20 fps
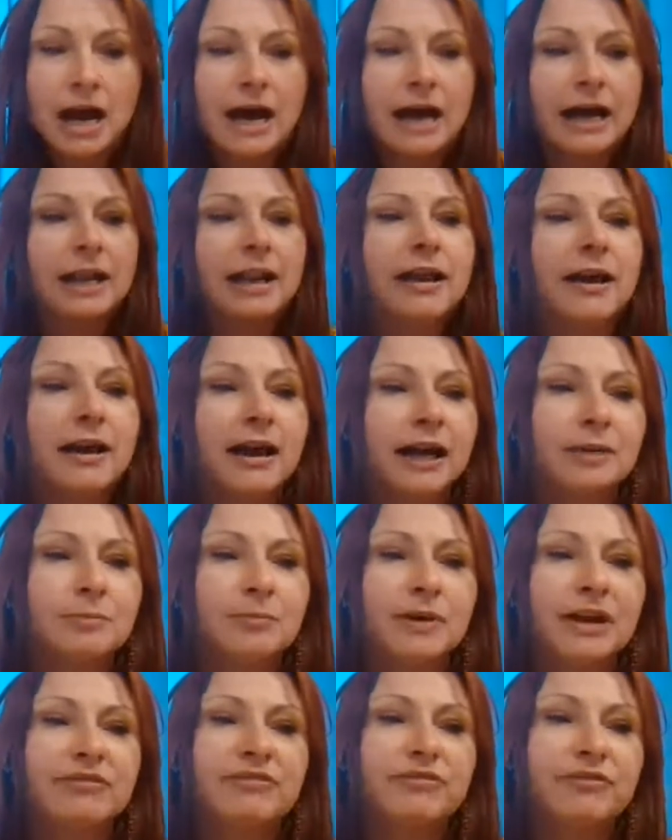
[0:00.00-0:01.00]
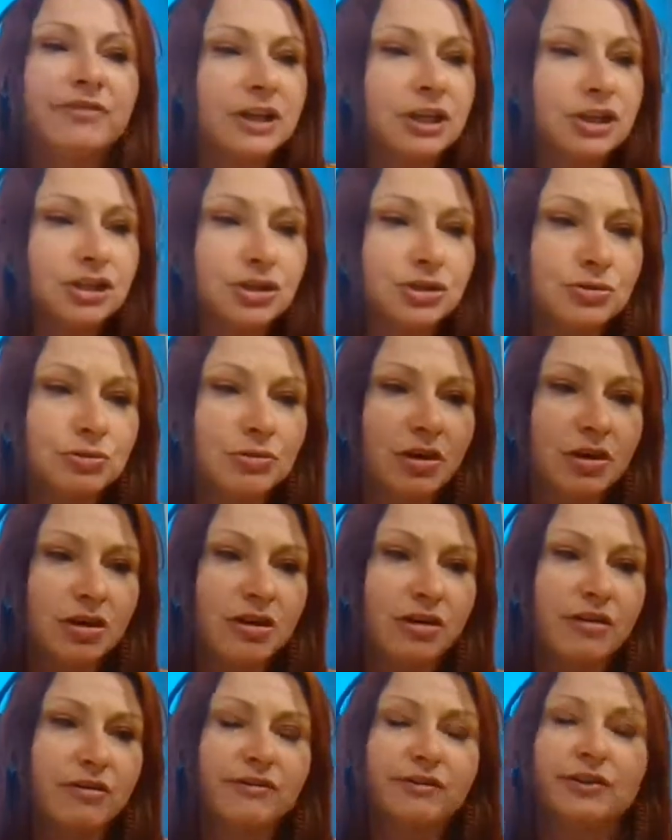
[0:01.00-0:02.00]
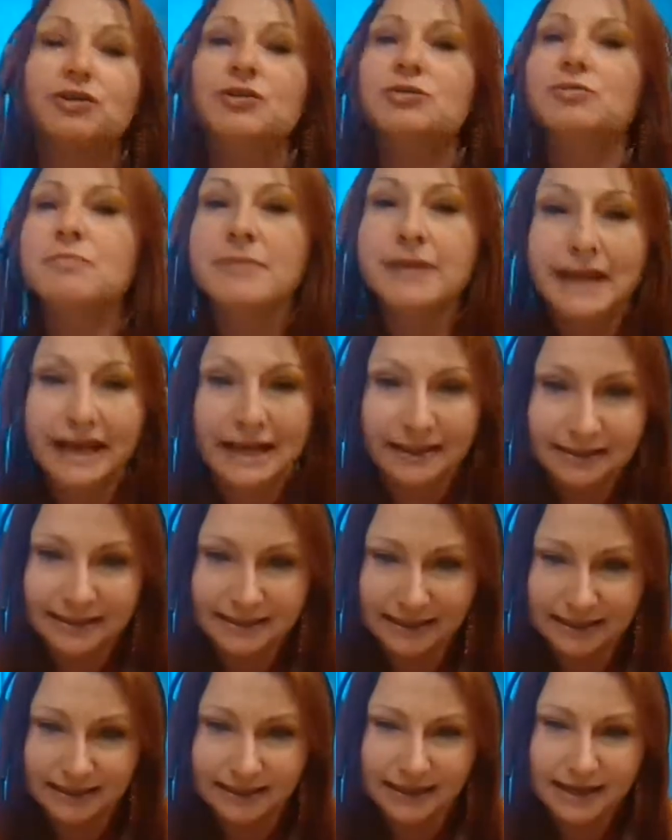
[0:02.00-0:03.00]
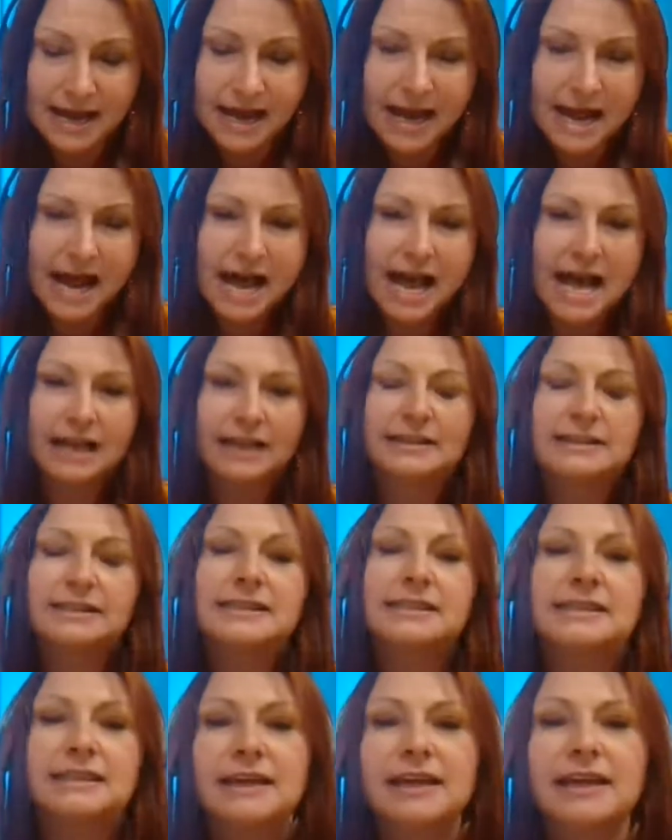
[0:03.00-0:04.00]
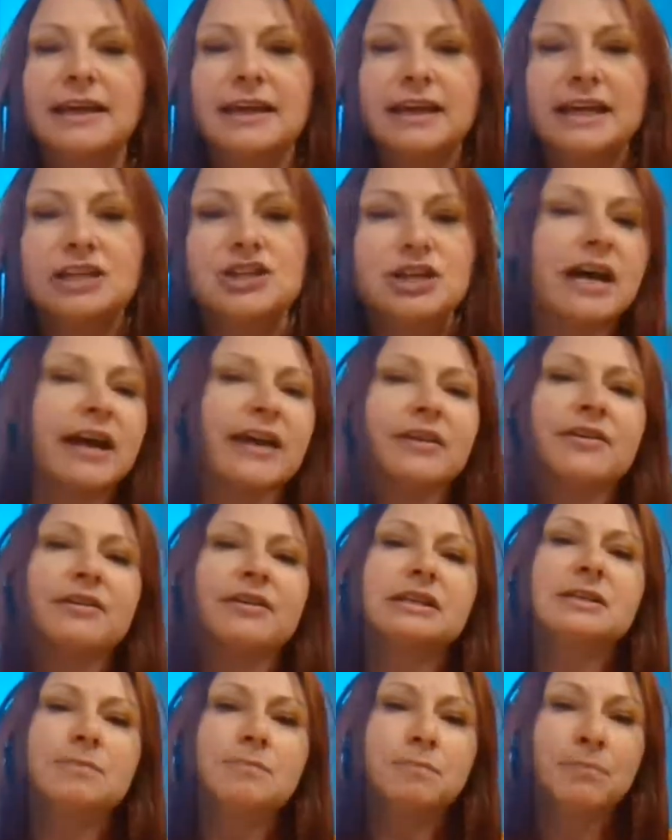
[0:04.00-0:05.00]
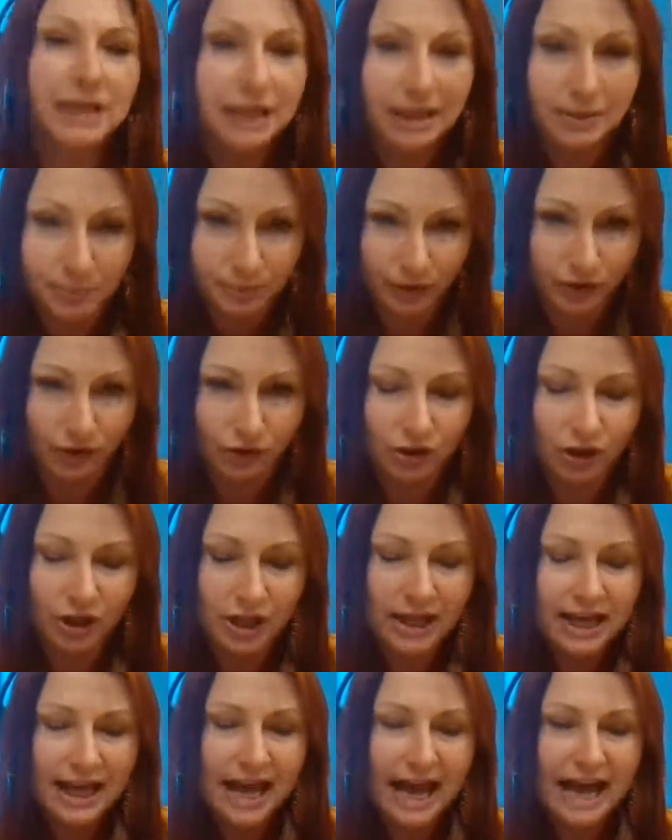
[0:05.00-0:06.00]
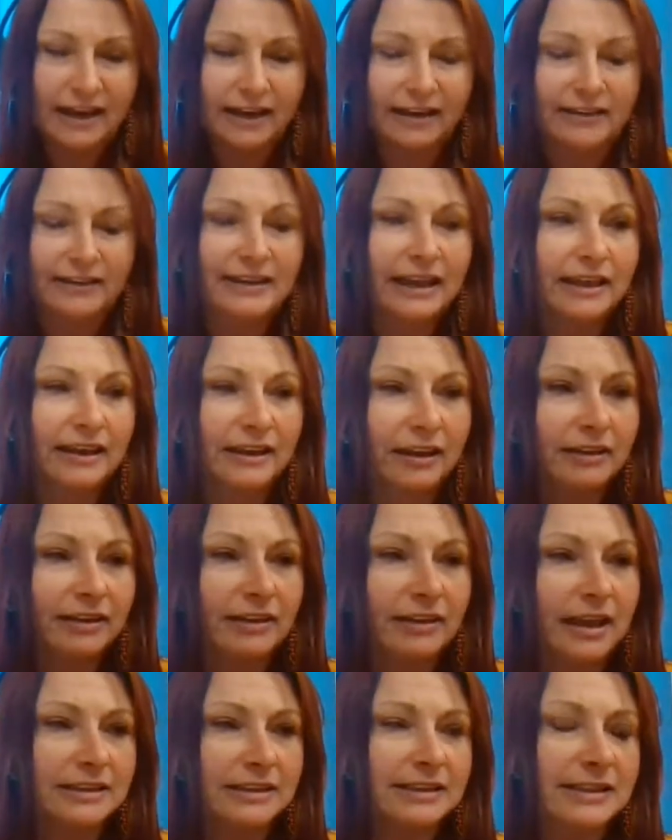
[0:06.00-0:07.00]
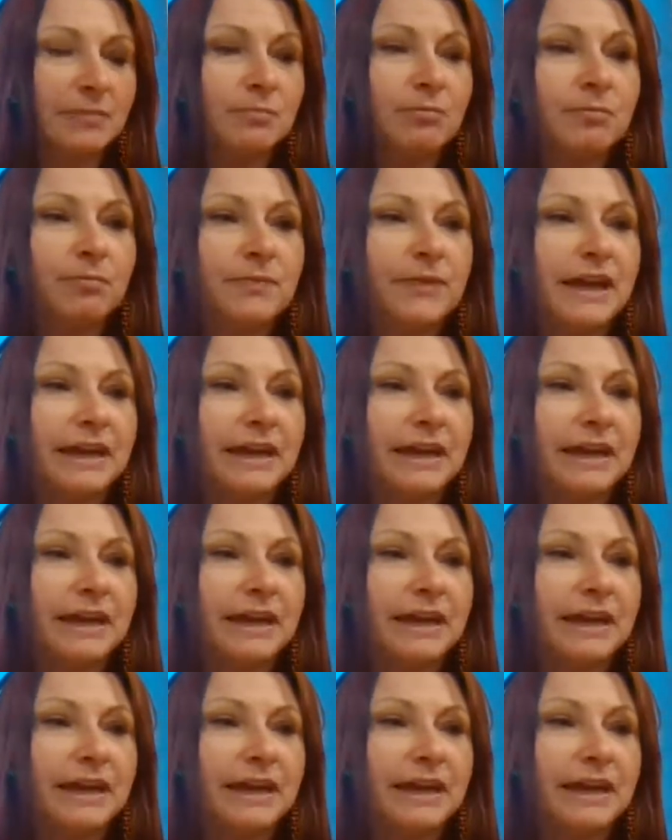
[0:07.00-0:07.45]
aligned by virtue of humanity and seeing each other as people. And I think it's the